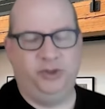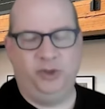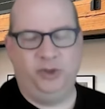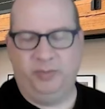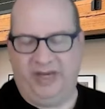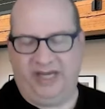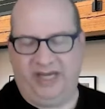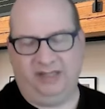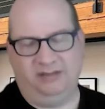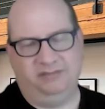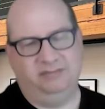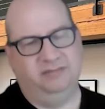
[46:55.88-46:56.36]
You
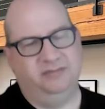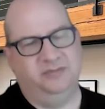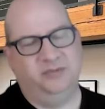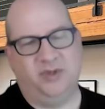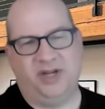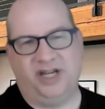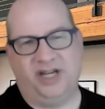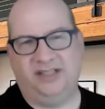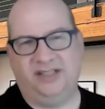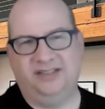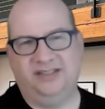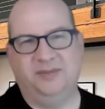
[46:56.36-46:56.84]
bet,
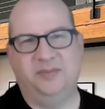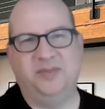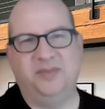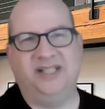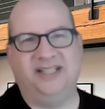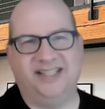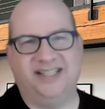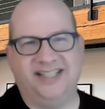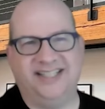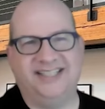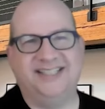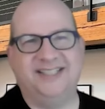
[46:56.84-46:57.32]
right? I
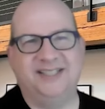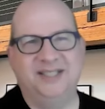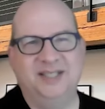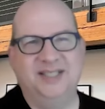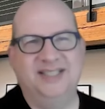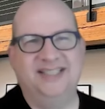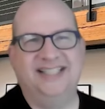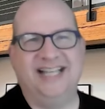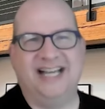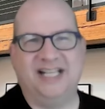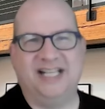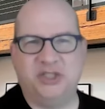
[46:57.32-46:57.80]
mean, like,
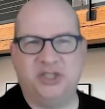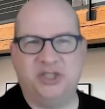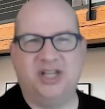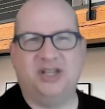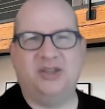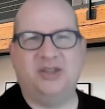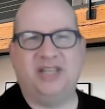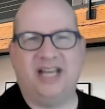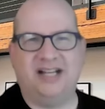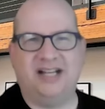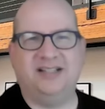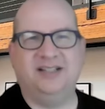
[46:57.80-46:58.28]
that's
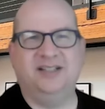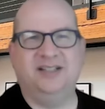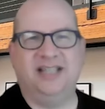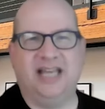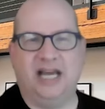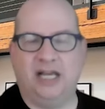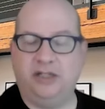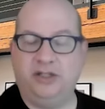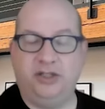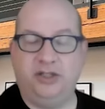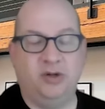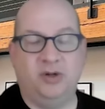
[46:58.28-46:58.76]
enough,
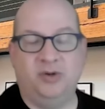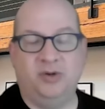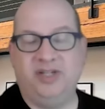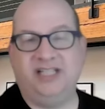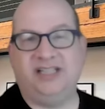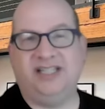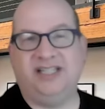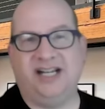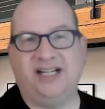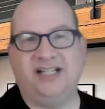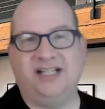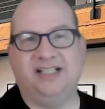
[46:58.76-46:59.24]
that you don't
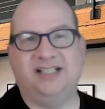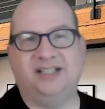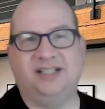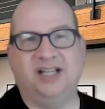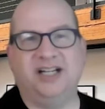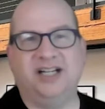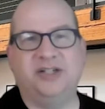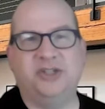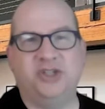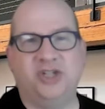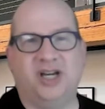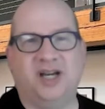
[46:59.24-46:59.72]
get that in a
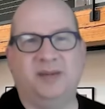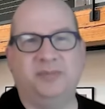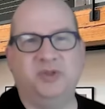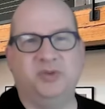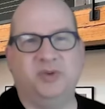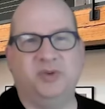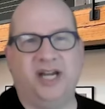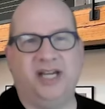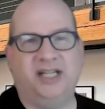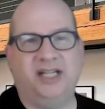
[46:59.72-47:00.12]
lot of jobs,